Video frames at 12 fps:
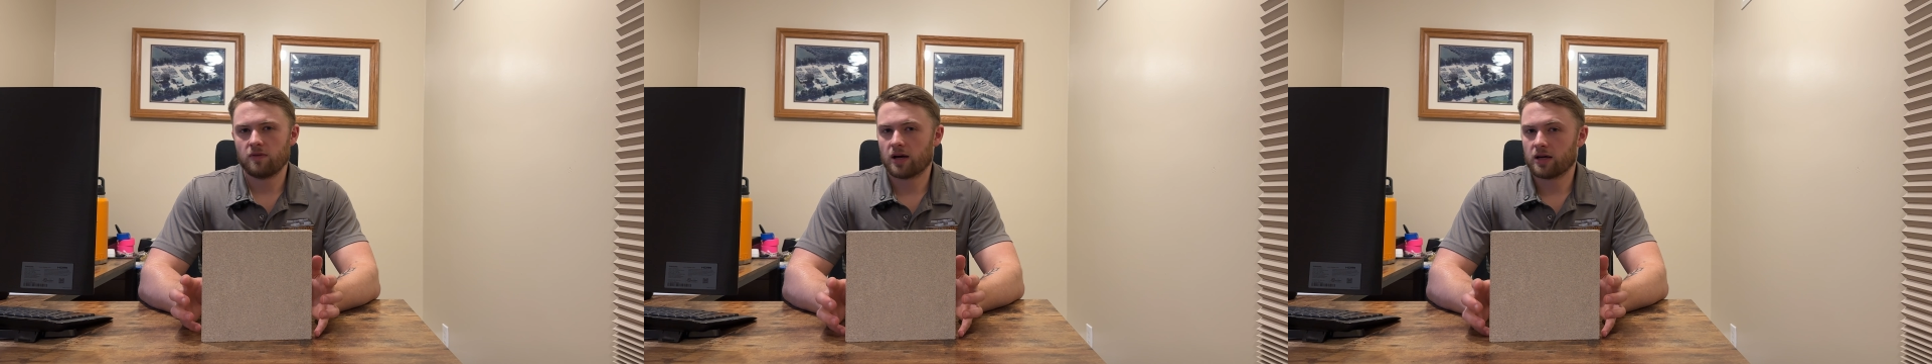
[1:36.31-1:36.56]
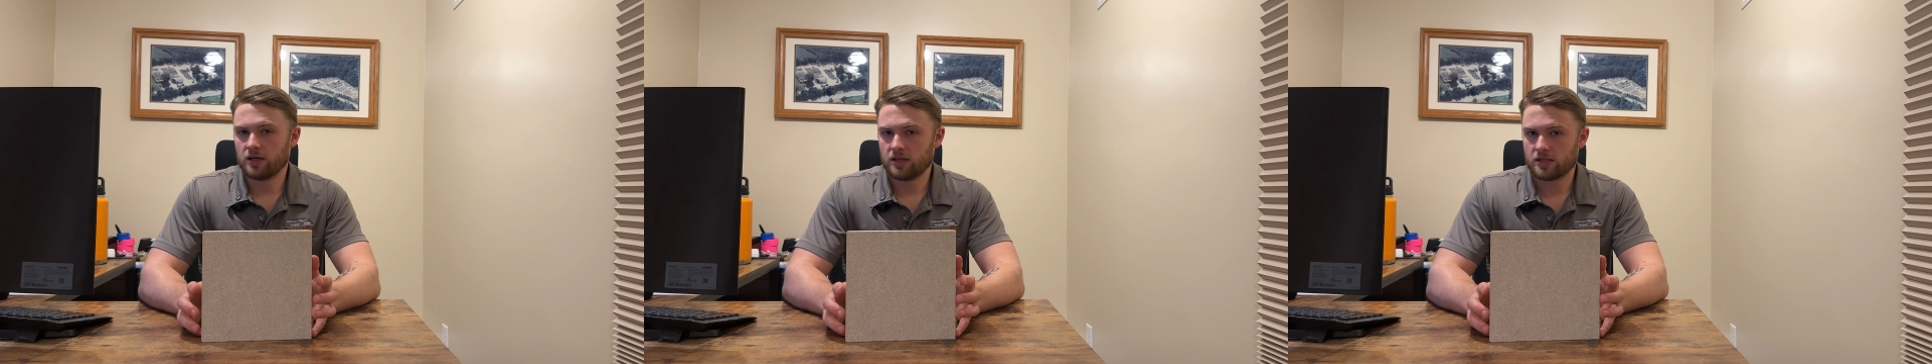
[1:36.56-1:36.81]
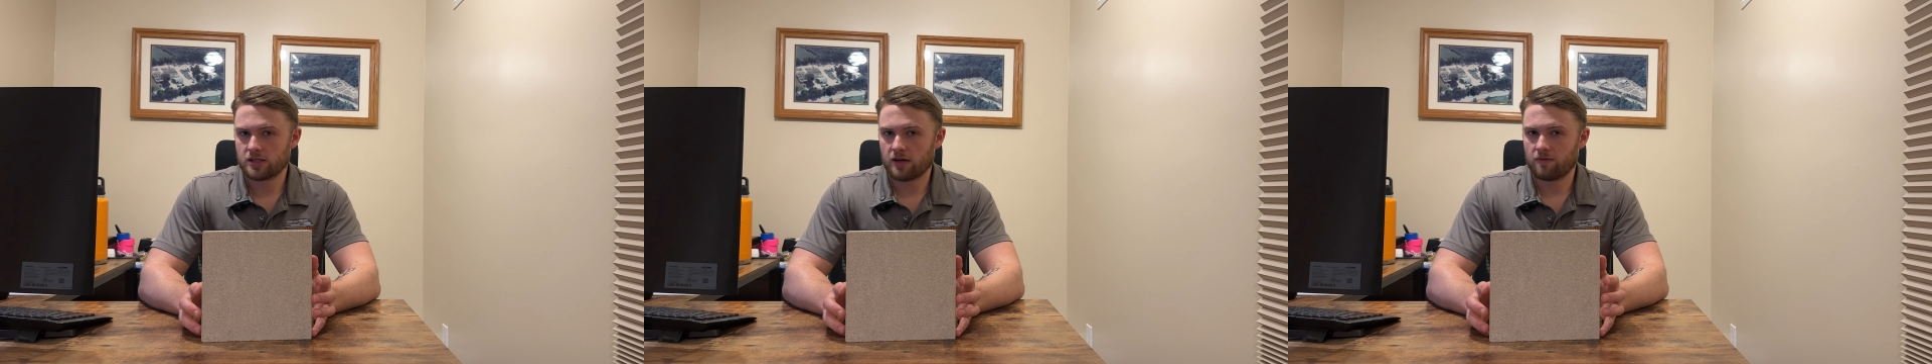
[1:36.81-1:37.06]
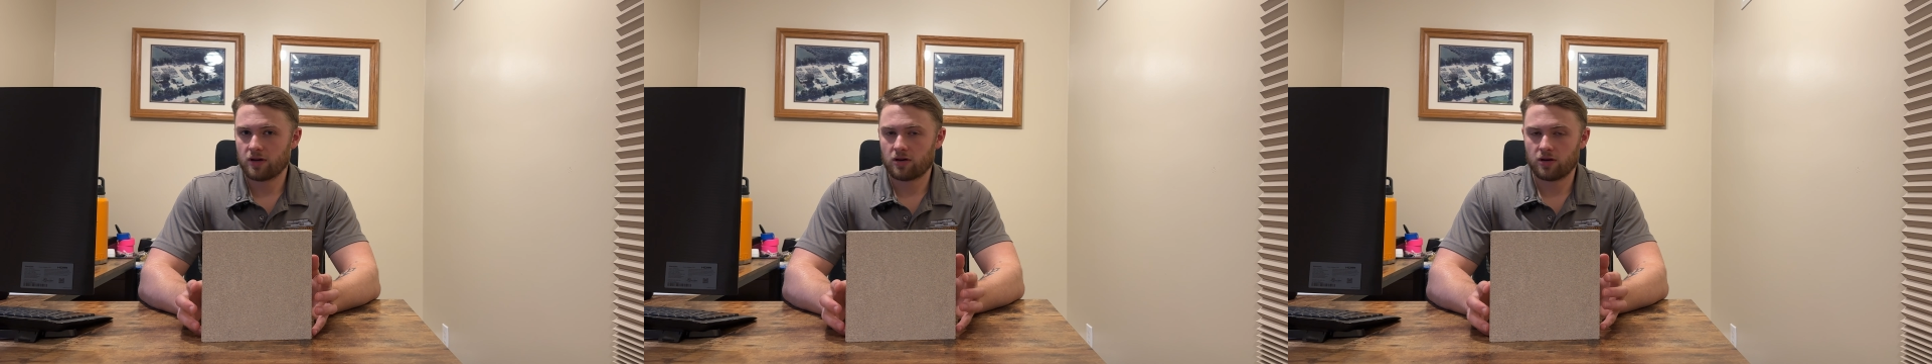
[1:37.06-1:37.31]

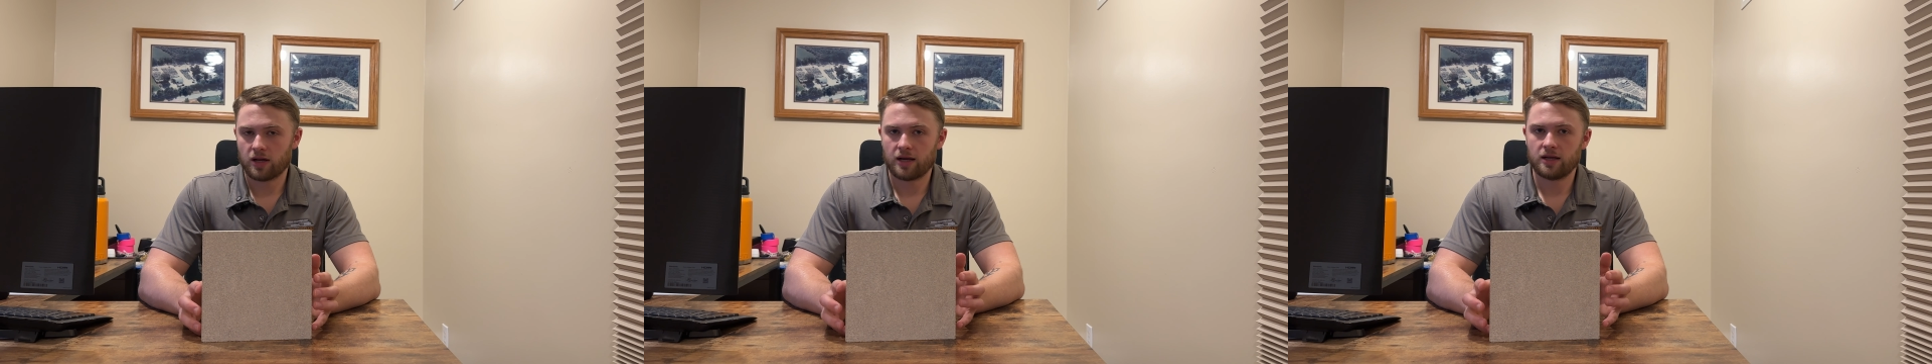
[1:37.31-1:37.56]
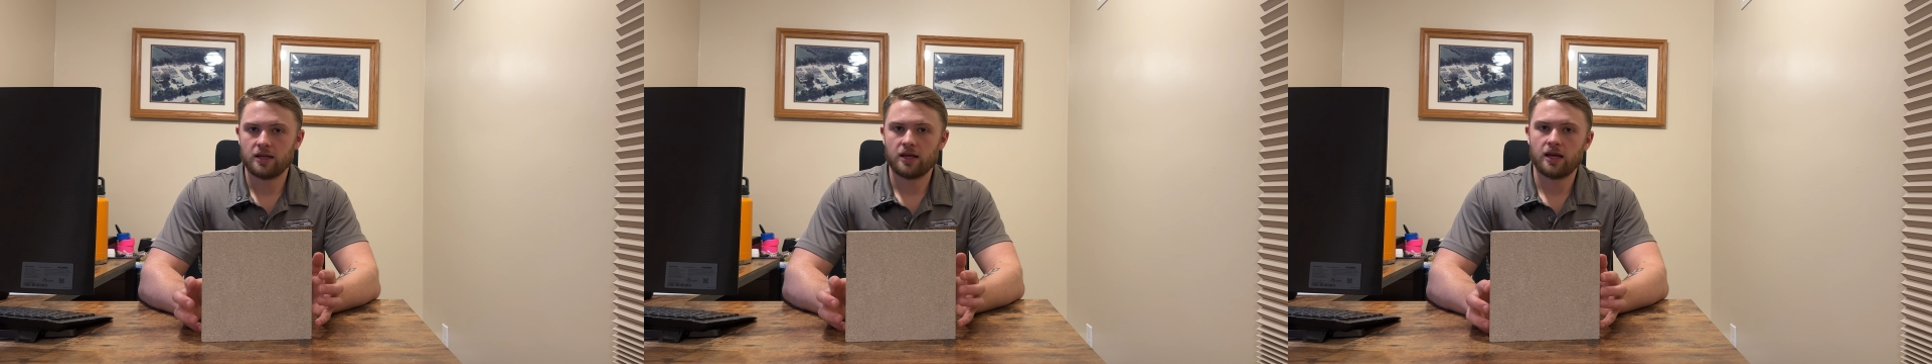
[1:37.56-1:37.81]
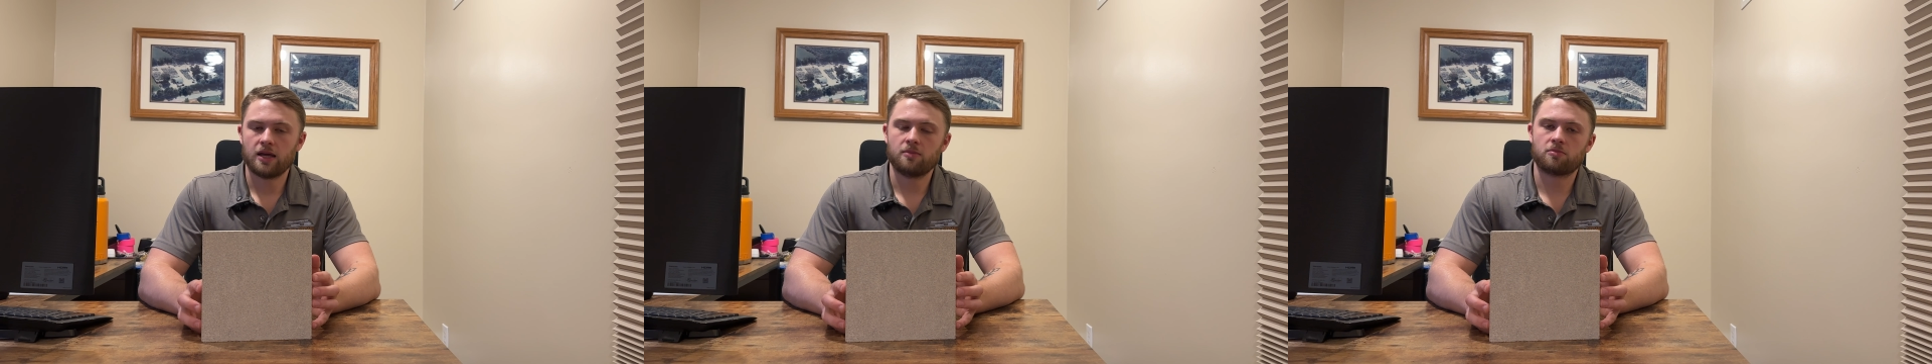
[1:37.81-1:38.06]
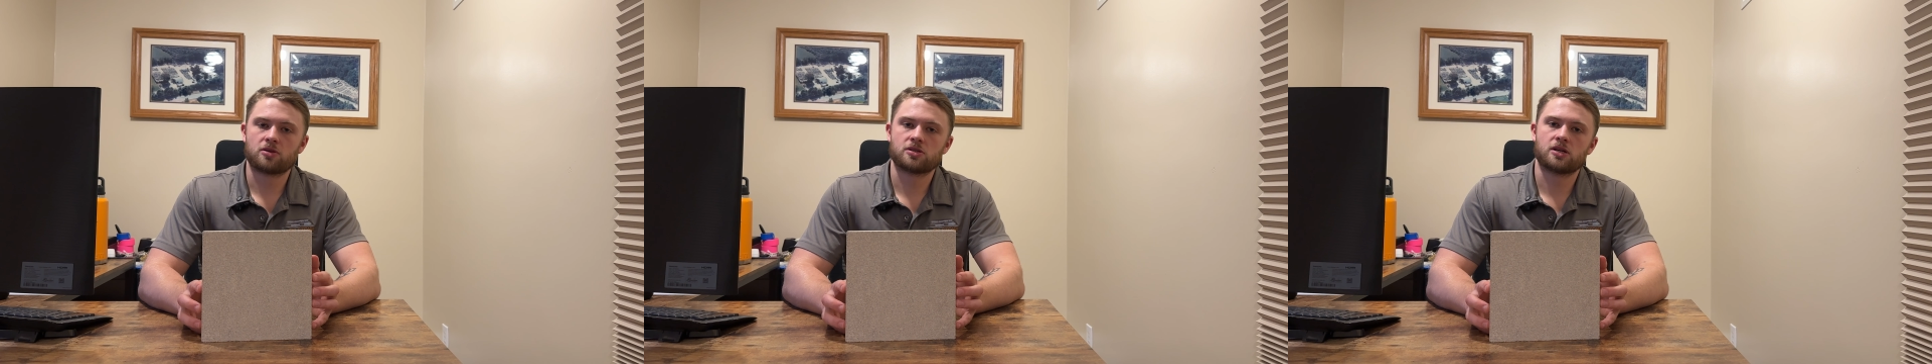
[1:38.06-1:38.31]
97 or
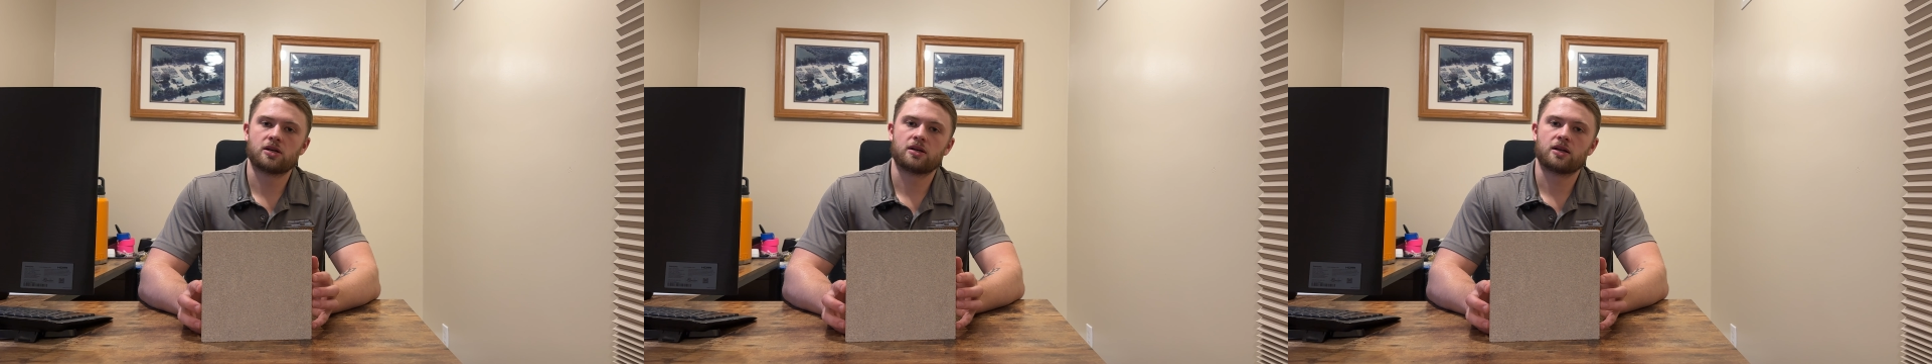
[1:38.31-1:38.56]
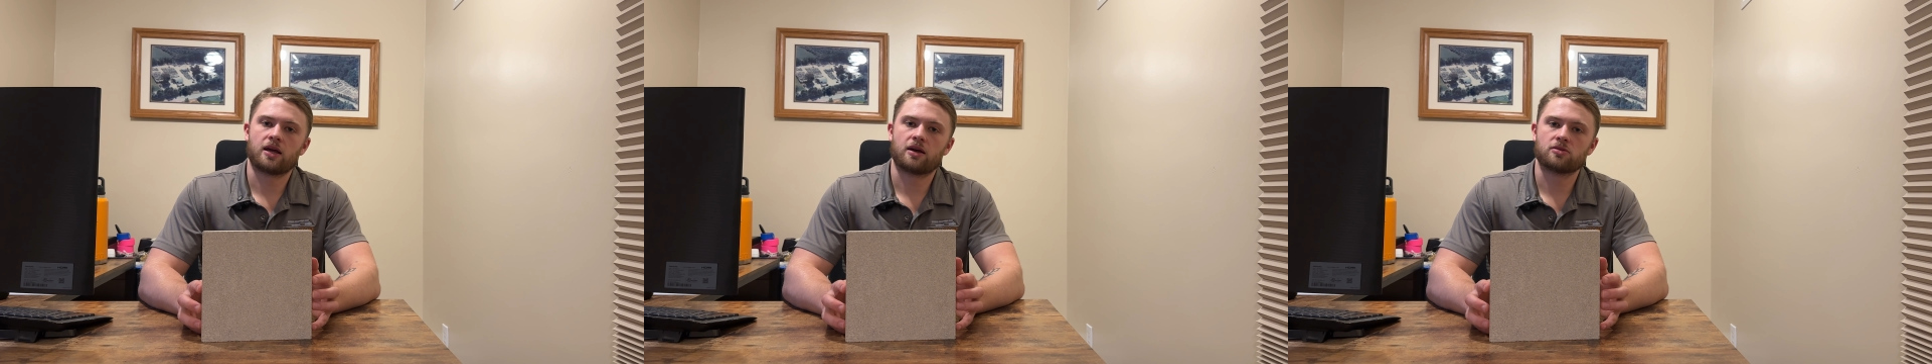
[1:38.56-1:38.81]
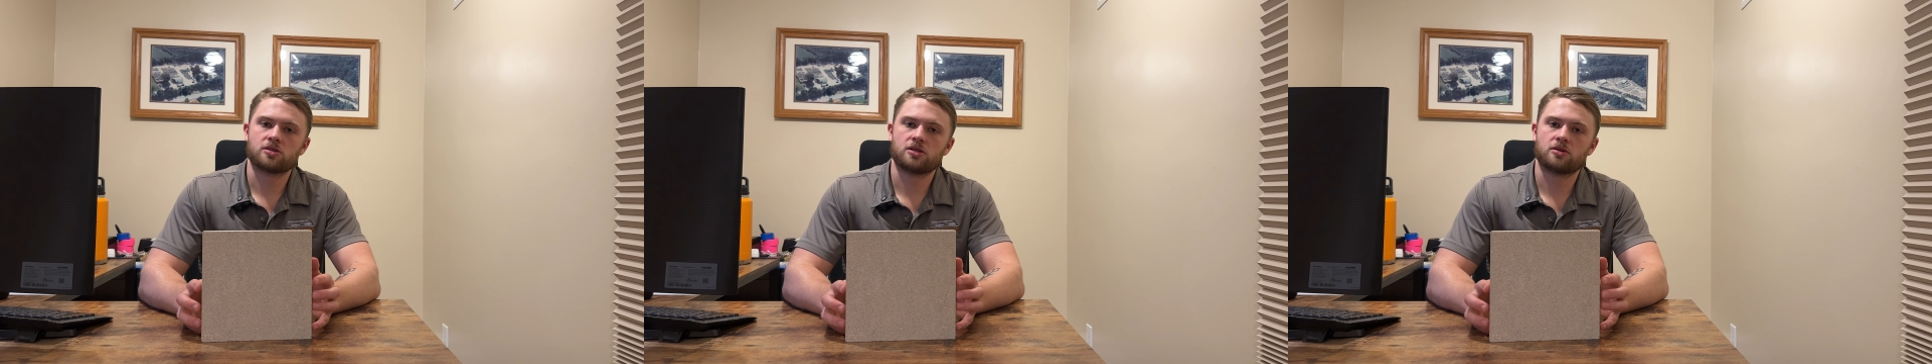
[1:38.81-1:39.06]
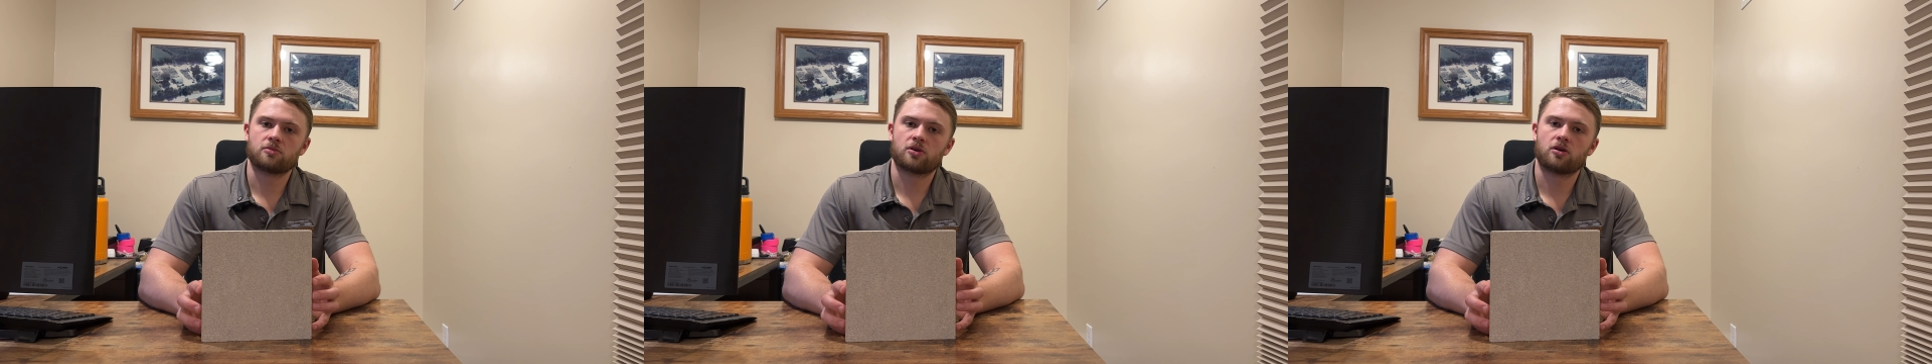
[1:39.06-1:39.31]
98%
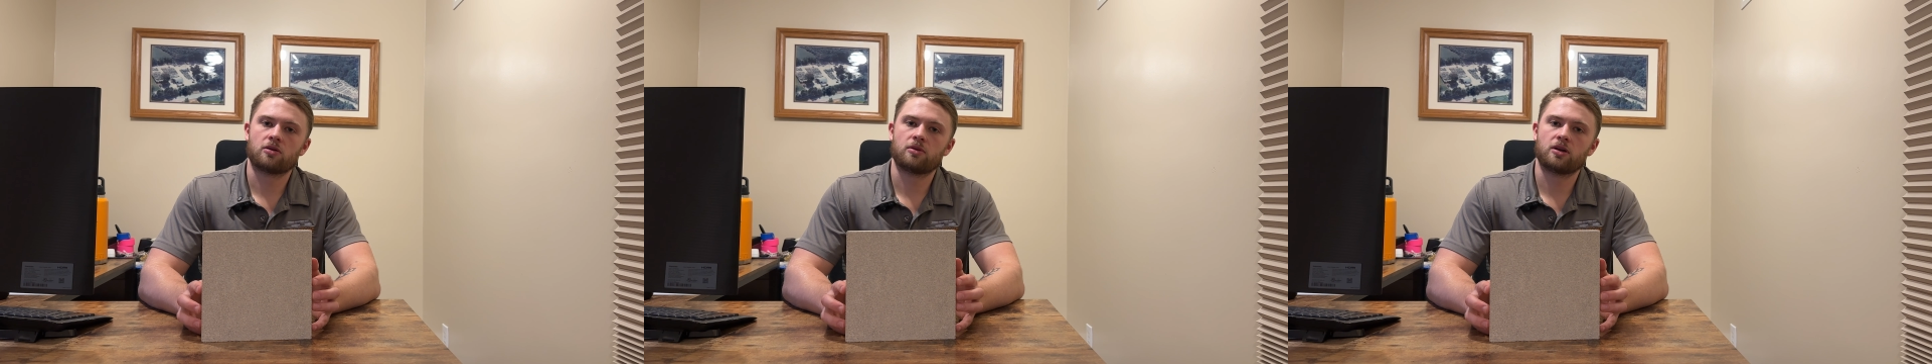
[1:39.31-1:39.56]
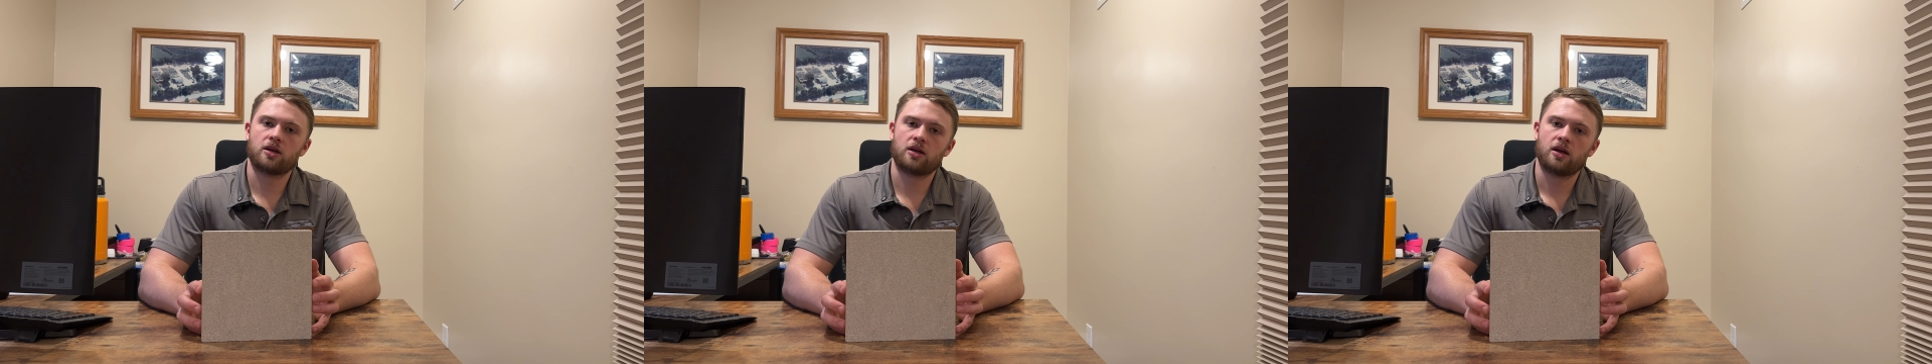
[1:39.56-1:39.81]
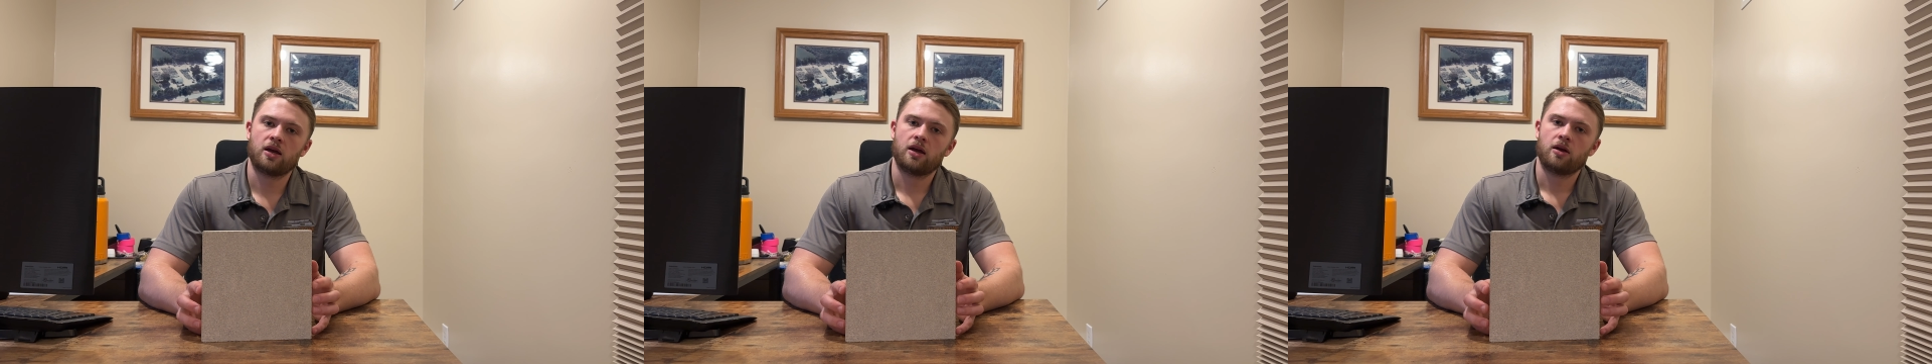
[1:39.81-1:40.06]
calcium carbonate